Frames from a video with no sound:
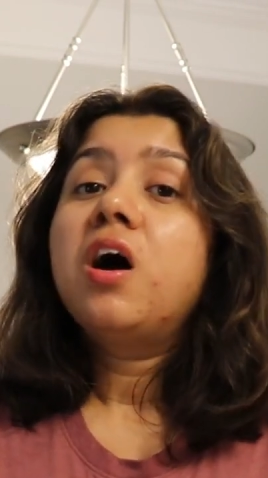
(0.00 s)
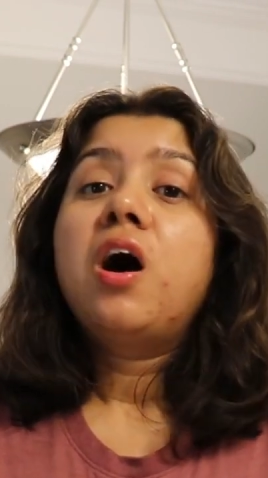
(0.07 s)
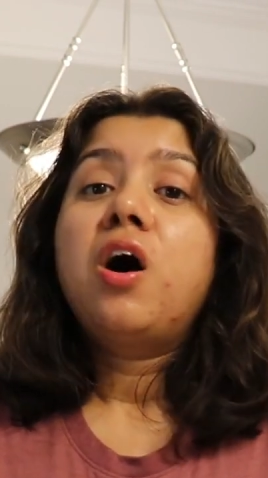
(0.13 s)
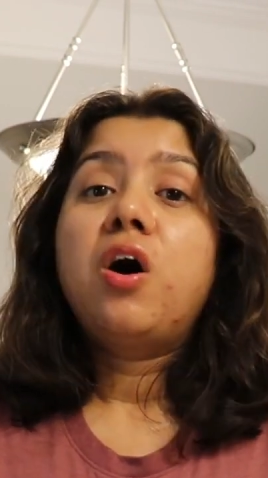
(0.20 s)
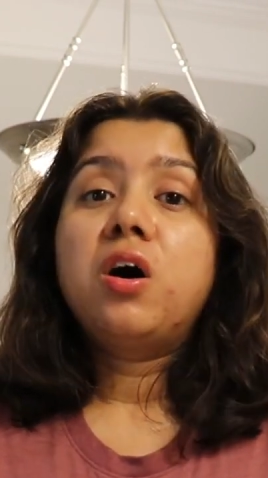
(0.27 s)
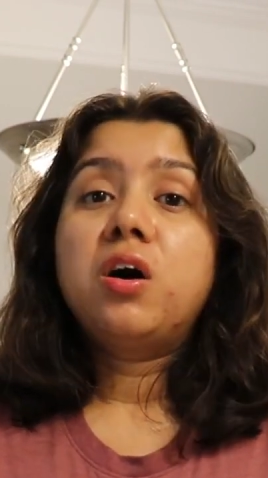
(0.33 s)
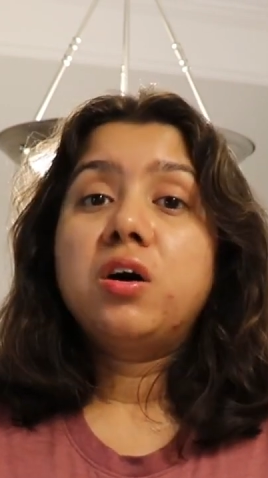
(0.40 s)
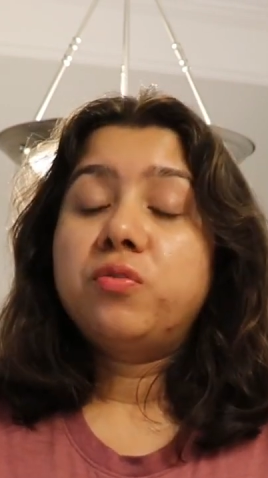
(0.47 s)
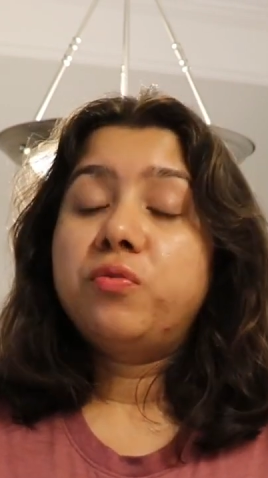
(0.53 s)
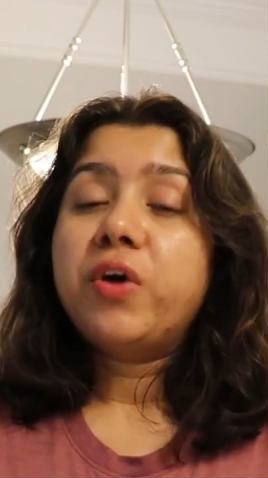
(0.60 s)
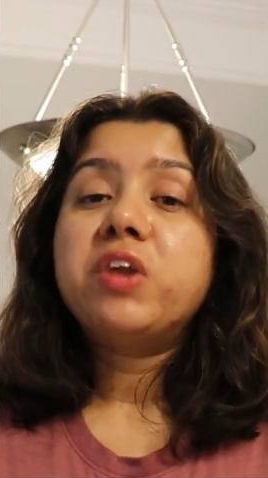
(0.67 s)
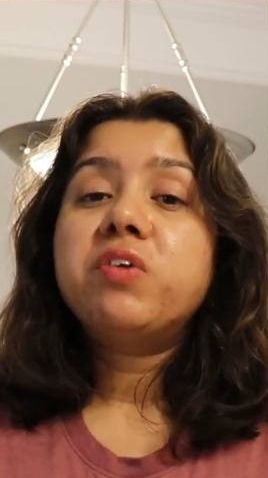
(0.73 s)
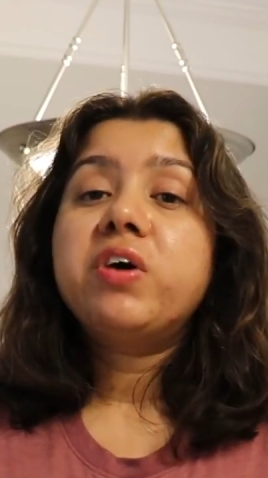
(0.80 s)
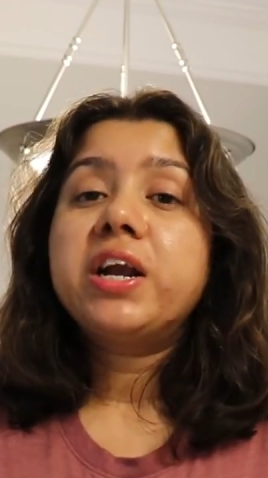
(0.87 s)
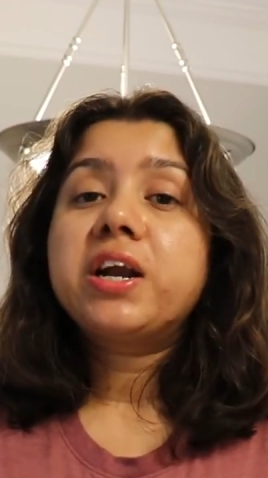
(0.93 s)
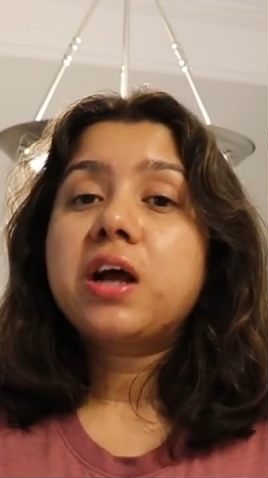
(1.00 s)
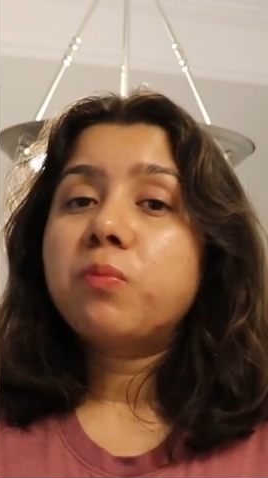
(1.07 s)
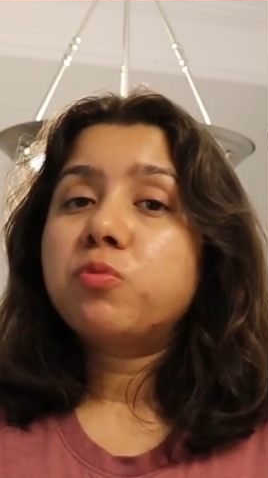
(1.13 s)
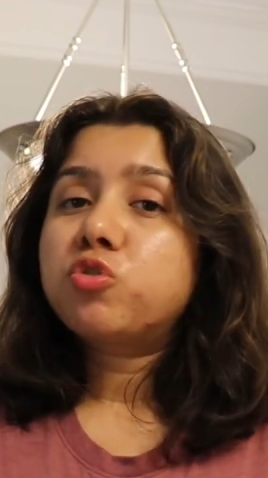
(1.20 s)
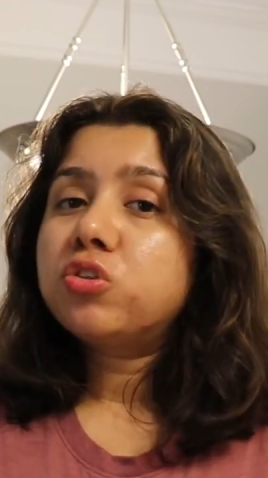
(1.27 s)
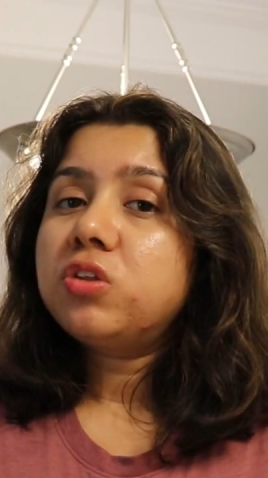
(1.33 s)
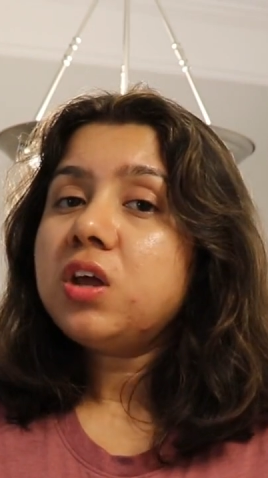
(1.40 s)
whenever it
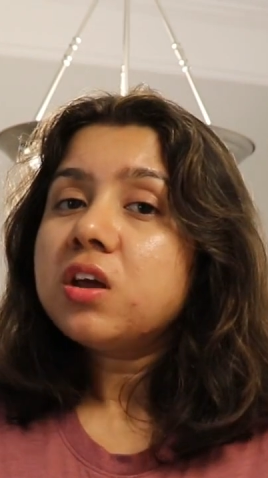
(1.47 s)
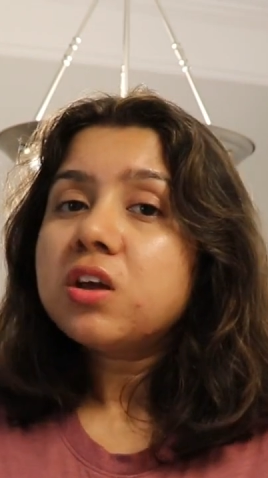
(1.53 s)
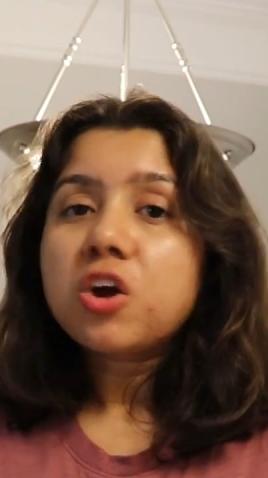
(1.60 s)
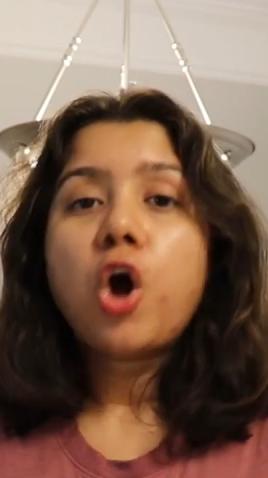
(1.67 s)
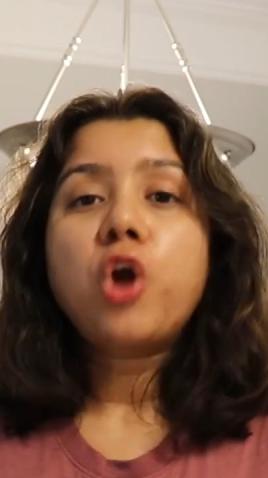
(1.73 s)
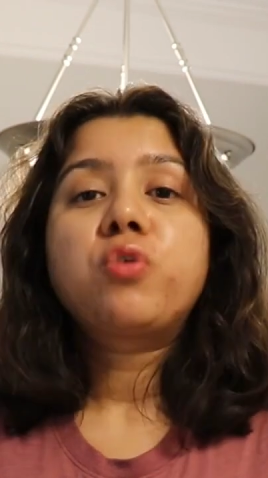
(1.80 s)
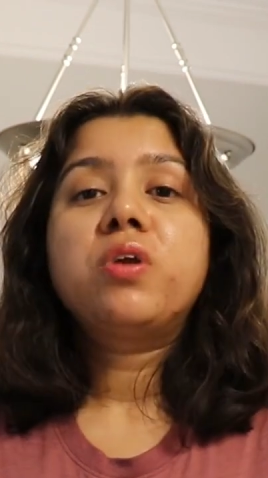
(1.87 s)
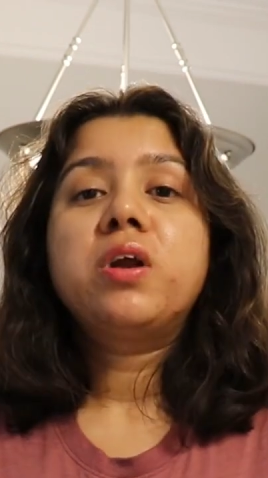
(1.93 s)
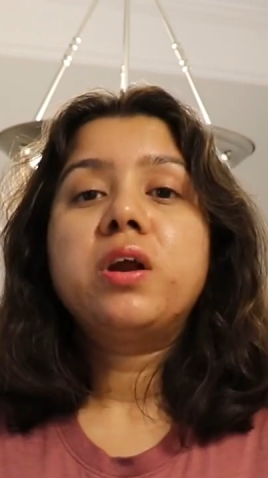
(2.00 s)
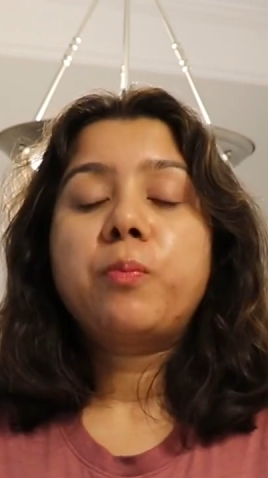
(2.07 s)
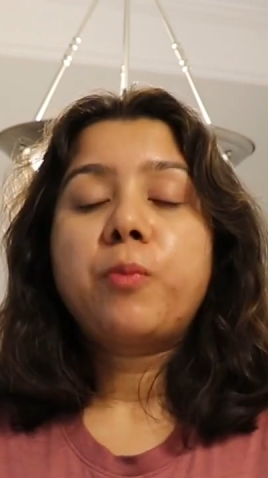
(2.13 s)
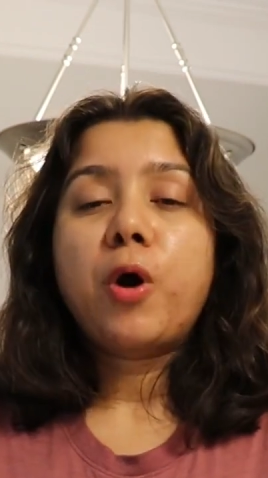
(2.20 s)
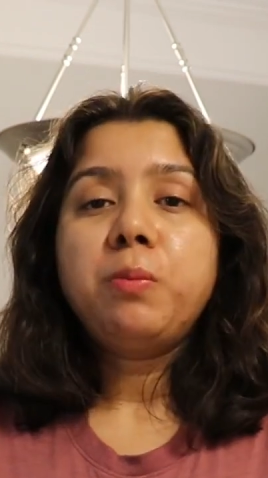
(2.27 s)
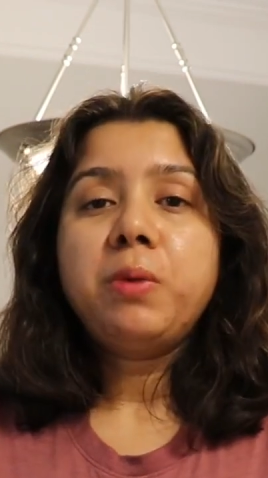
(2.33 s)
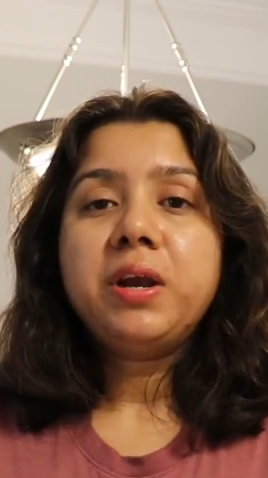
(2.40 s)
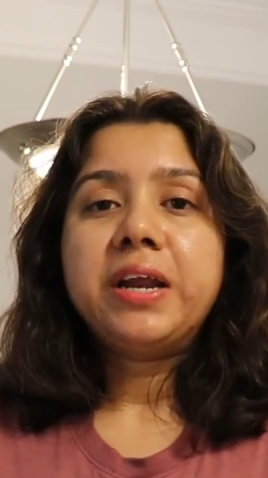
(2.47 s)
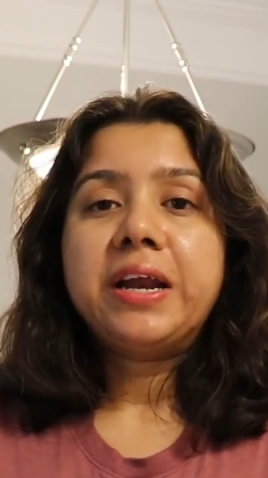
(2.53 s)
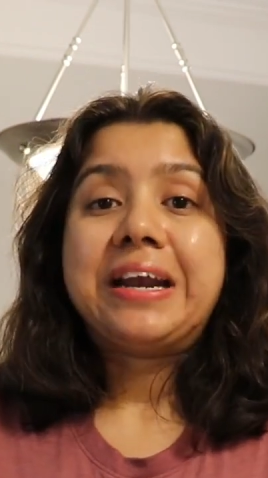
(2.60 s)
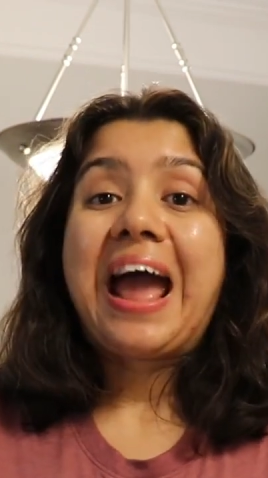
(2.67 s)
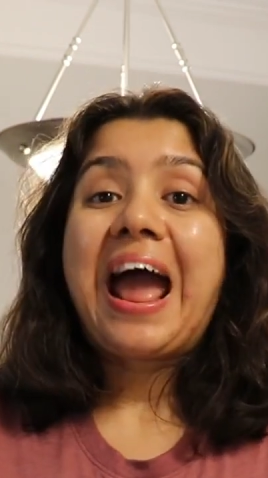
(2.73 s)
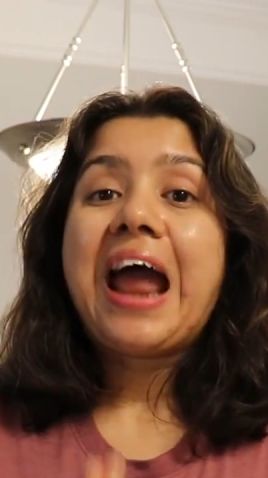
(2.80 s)
comes to the consular appointment date,